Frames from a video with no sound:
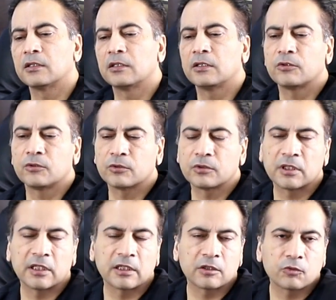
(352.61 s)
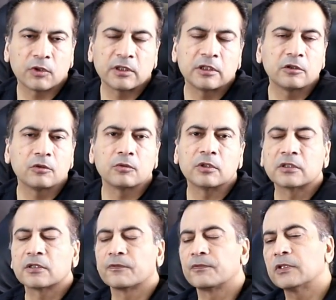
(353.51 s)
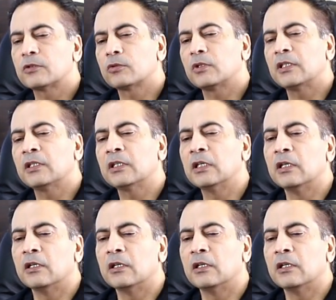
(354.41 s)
he should take 20 units of insulin